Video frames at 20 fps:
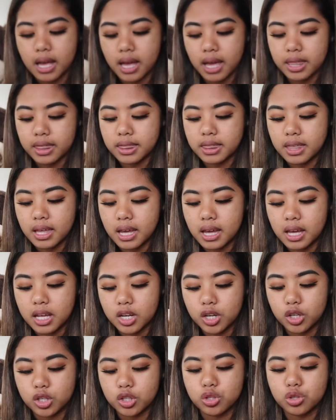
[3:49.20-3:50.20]
And
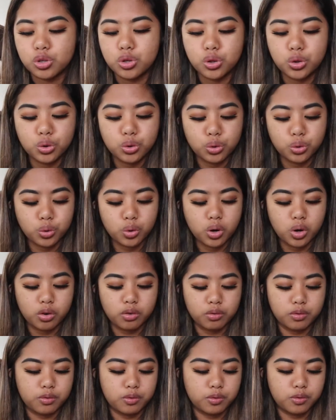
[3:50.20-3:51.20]
then two
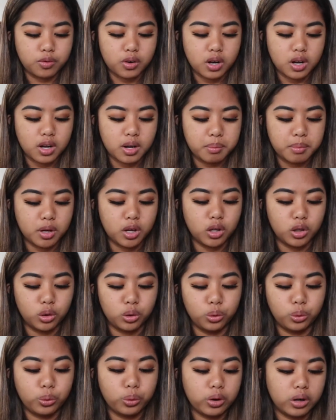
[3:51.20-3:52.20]
from
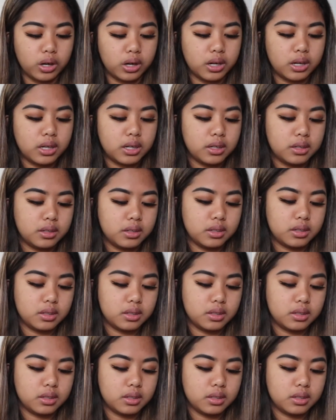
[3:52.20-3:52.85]
Allura.